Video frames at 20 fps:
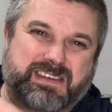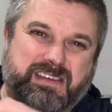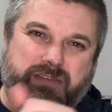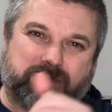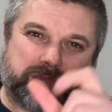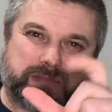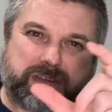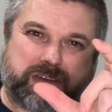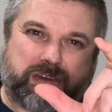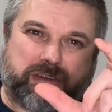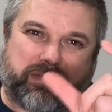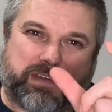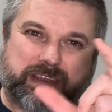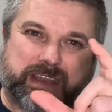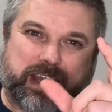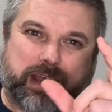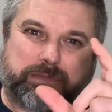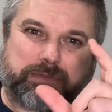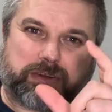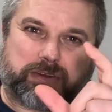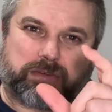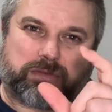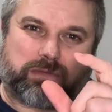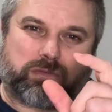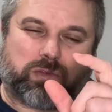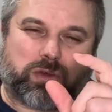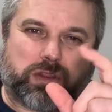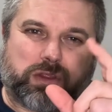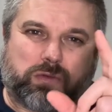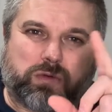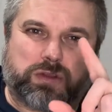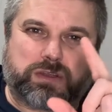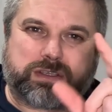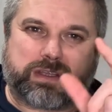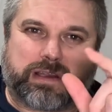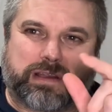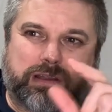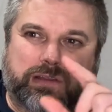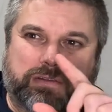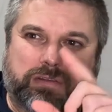some sort of adapter, one of the ones
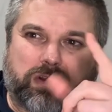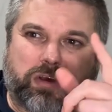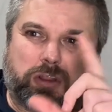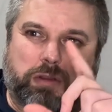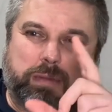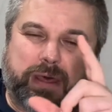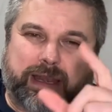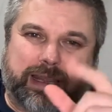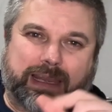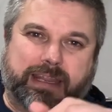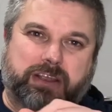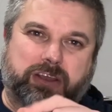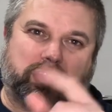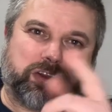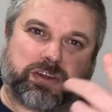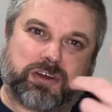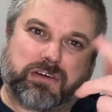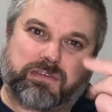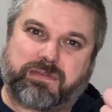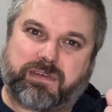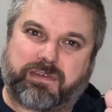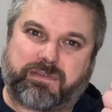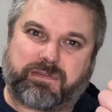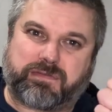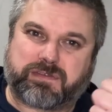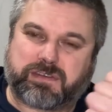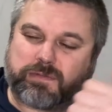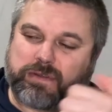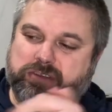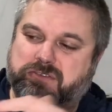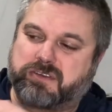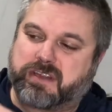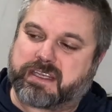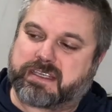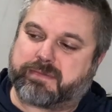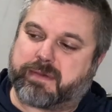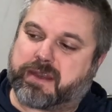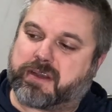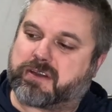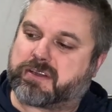that will automatically cut off if somebody's
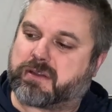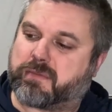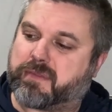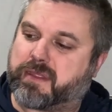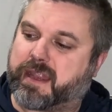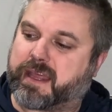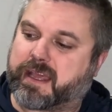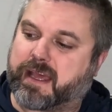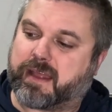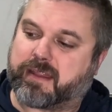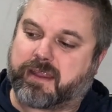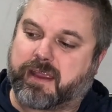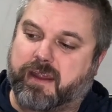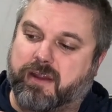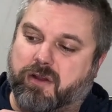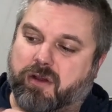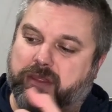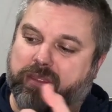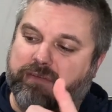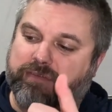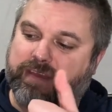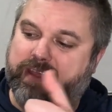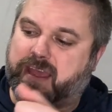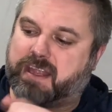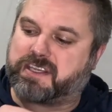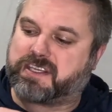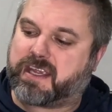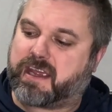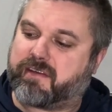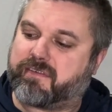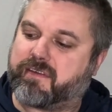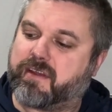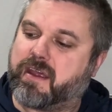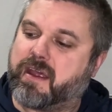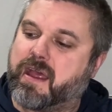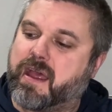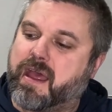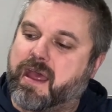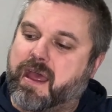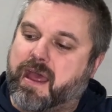transmitting or something like that there on the VHF,
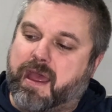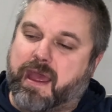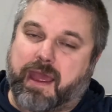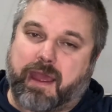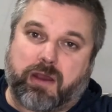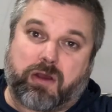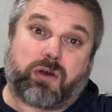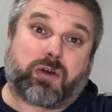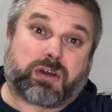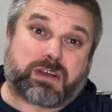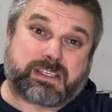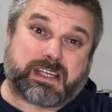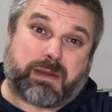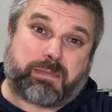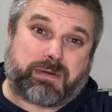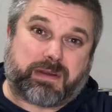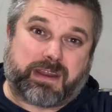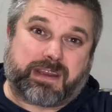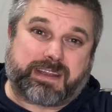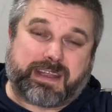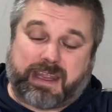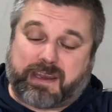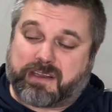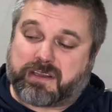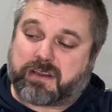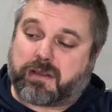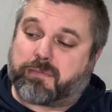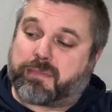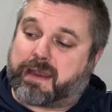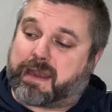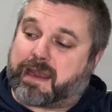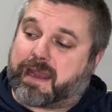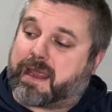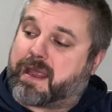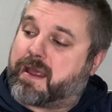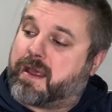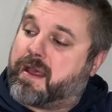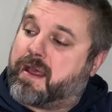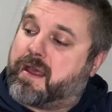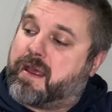or a separate antenna completely
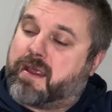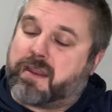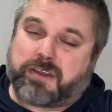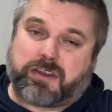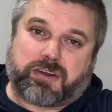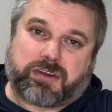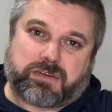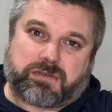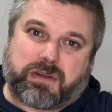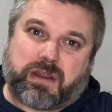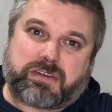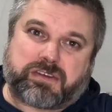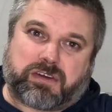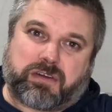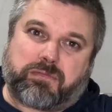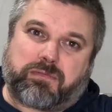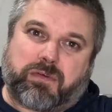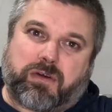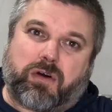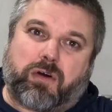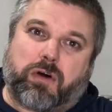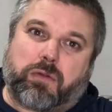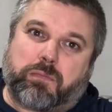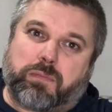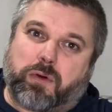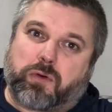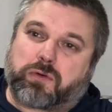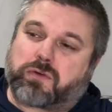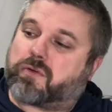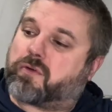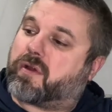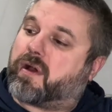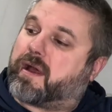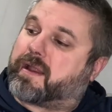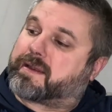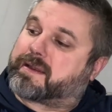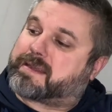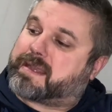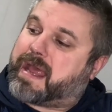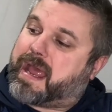to your sort of on-boat
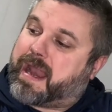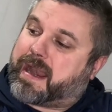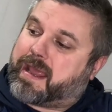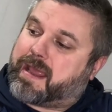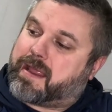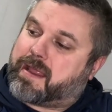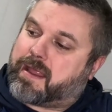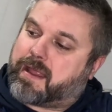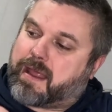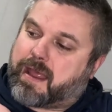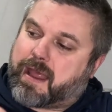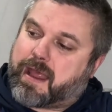antenna.